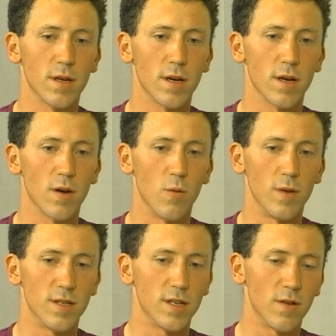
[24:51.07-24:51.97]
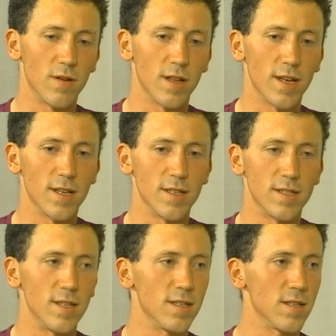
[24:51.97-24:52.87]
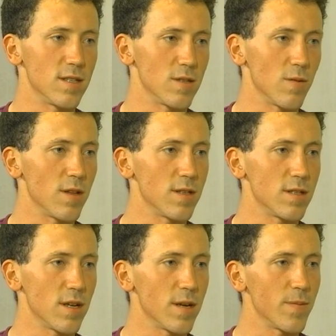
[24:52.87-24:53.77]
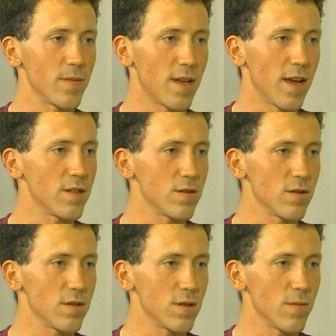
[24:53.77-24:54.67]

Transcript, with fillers: uh, obesity-related diseases as well as um, cancer and mm -hmm.